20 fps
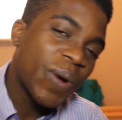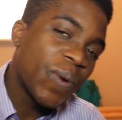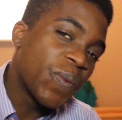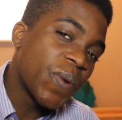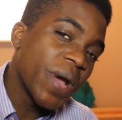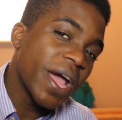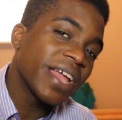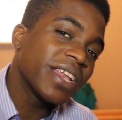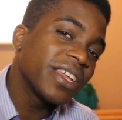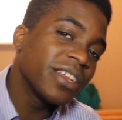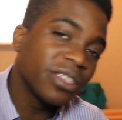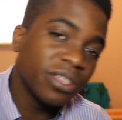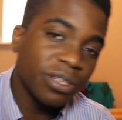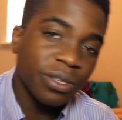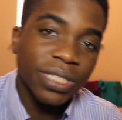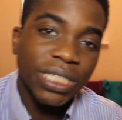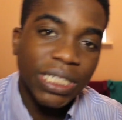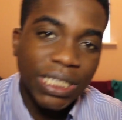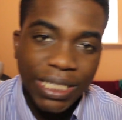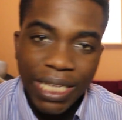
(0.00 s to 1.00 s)
when you
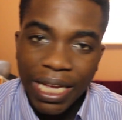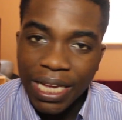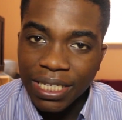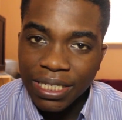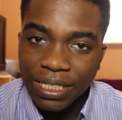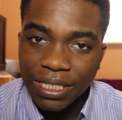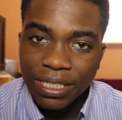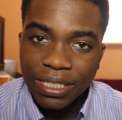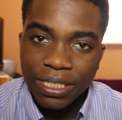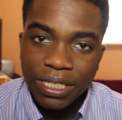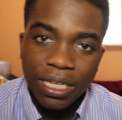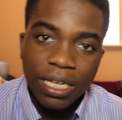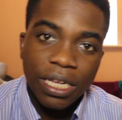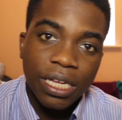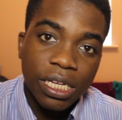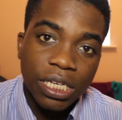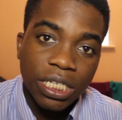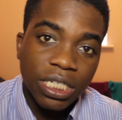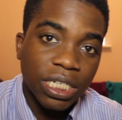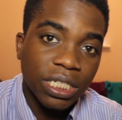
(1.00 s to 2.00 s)
do the test,
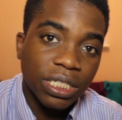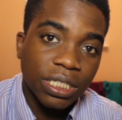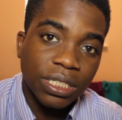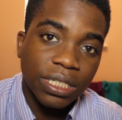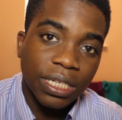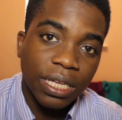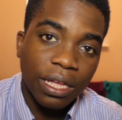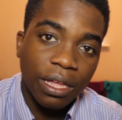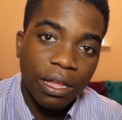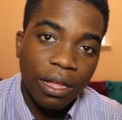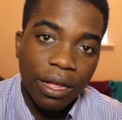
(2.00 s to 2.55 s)
just